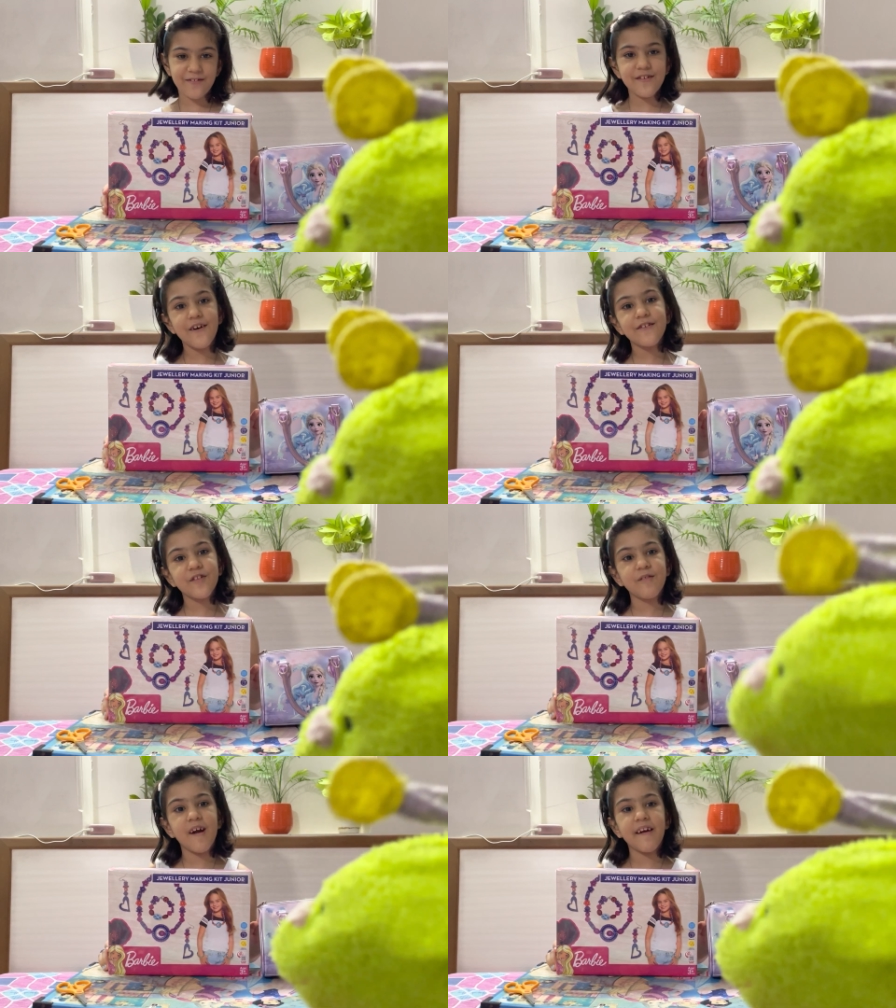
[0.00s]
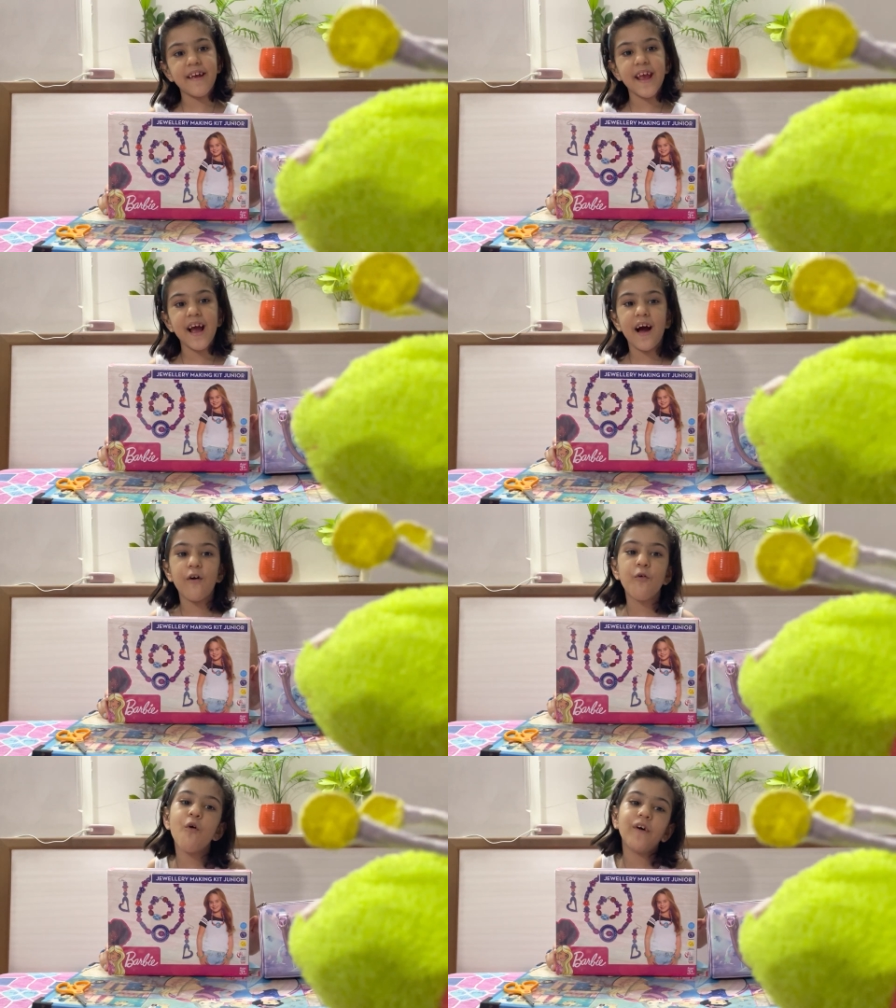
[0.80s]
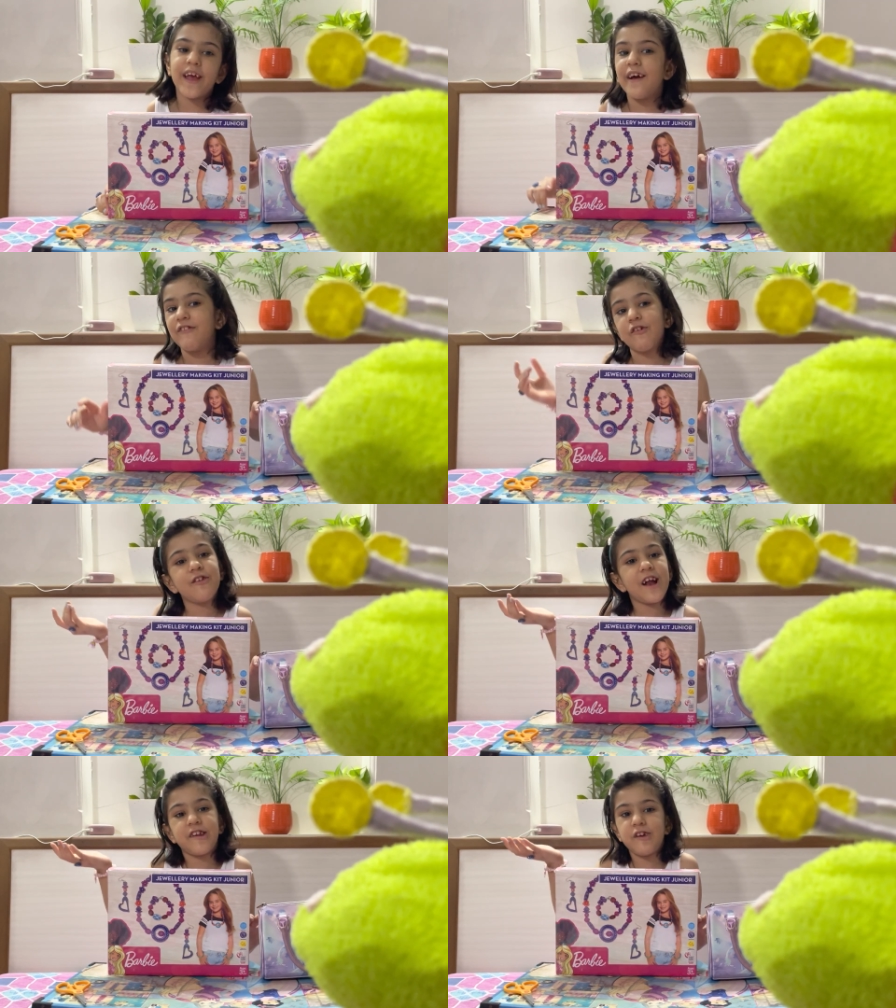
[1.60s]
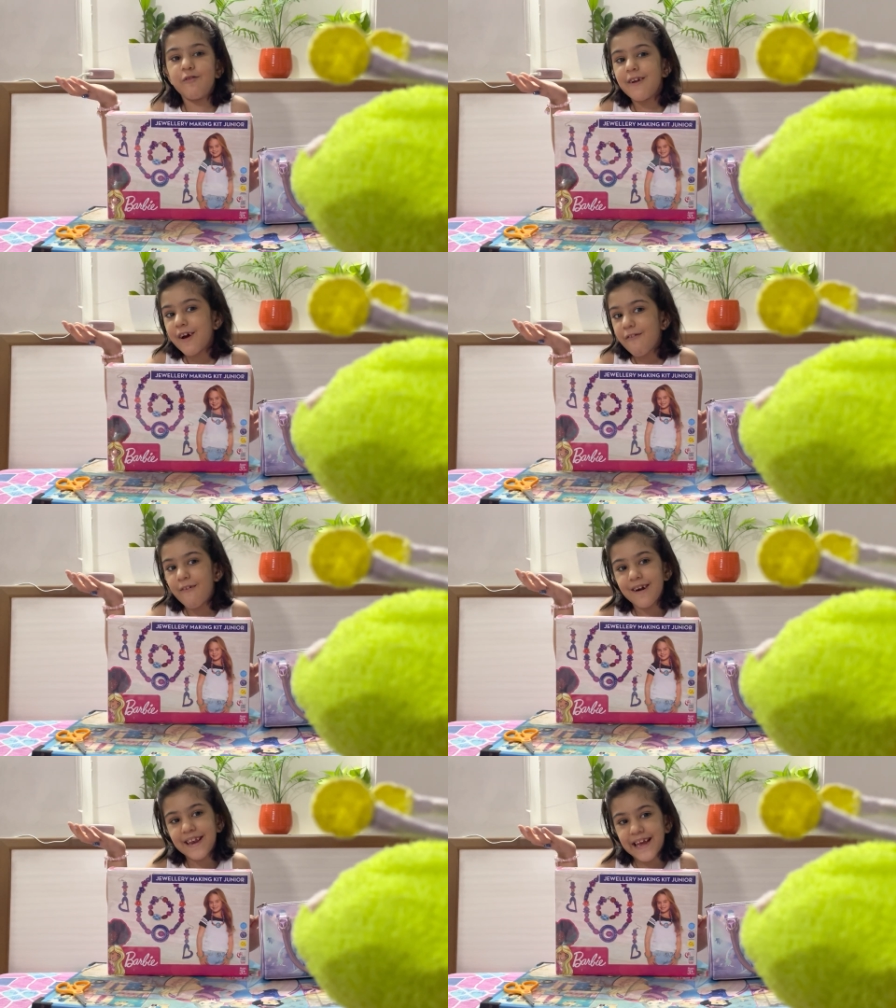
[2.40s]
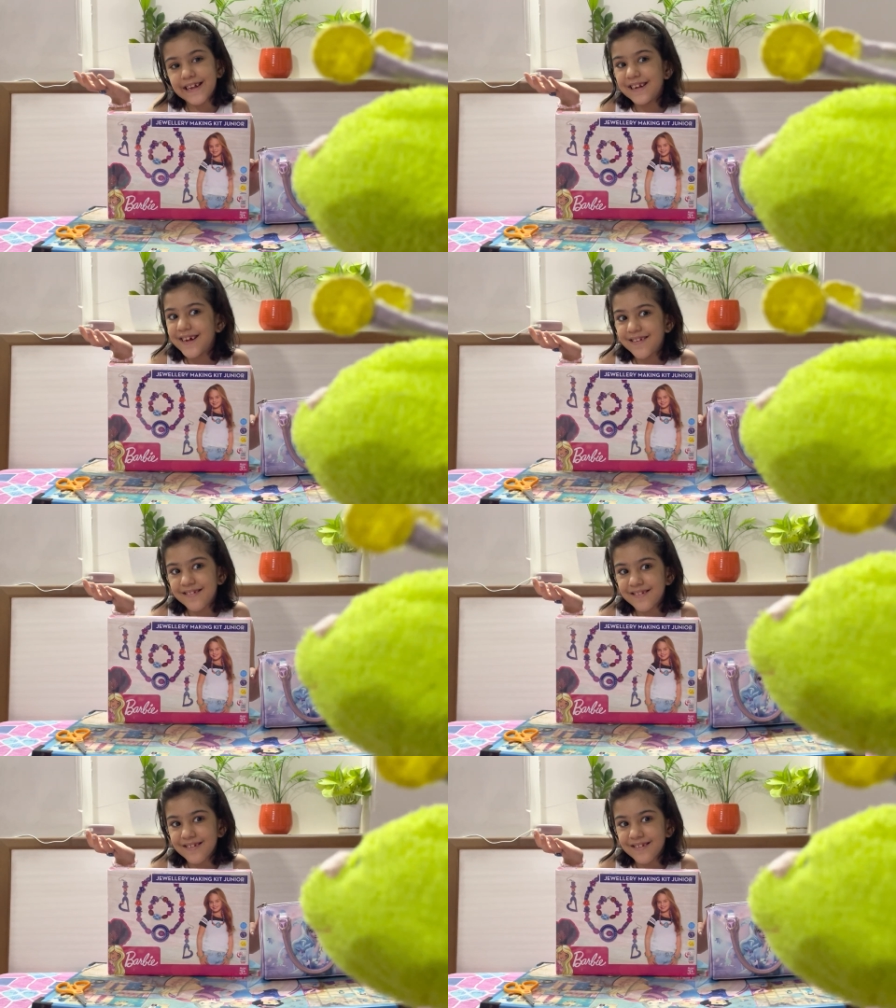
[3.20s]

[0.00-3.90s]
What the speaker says: Don't worry. Who gave you that unicorn necklace?